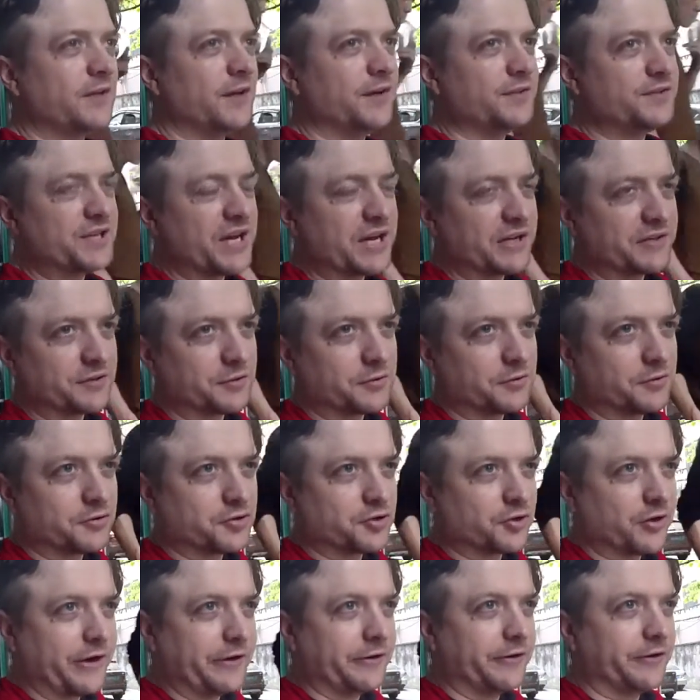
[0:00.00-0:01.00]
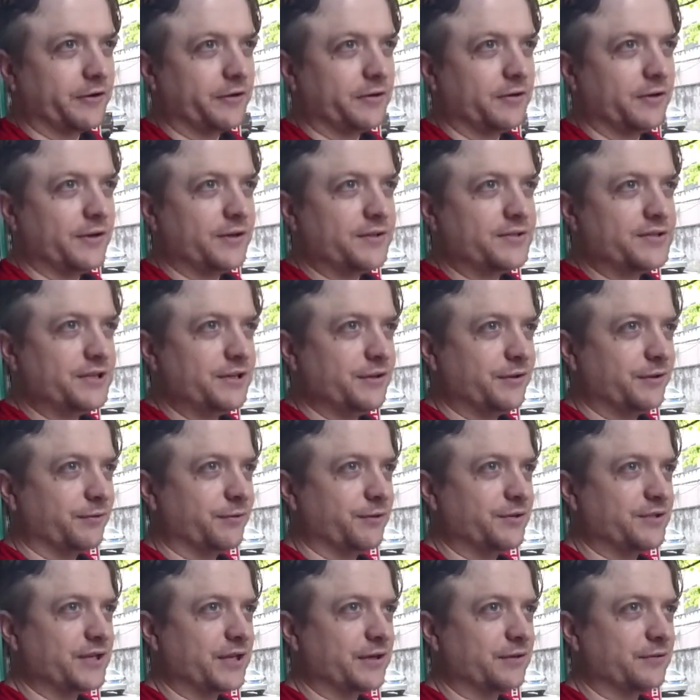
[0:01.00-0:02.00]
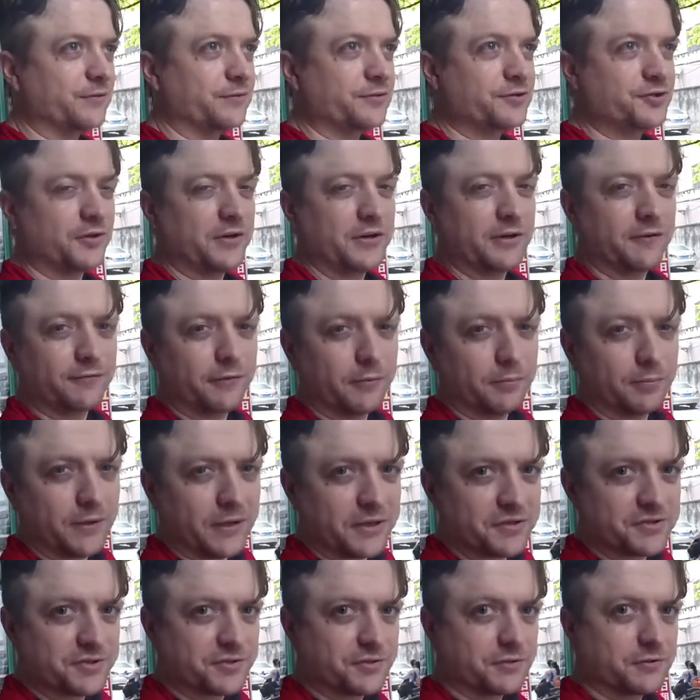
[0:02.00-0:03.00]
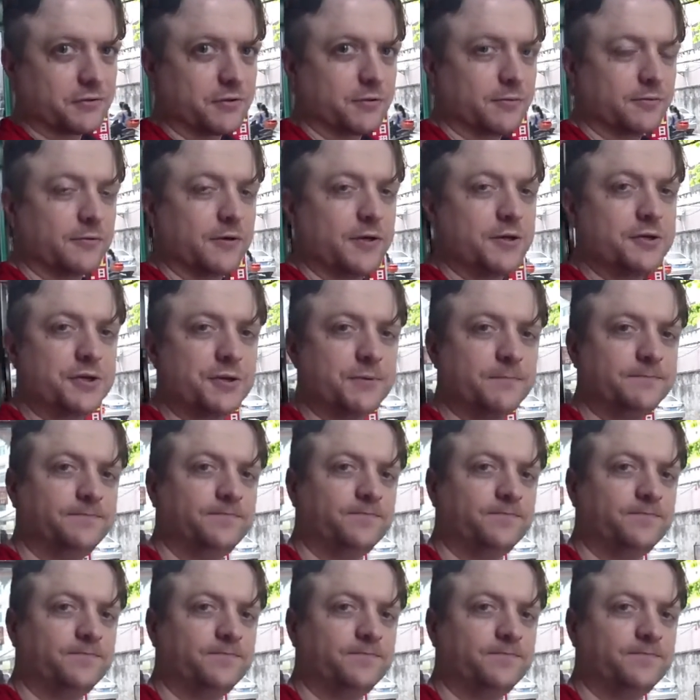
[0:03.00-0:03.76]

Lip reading: technical trainer, a T3 technical trainer for Plexer Corporation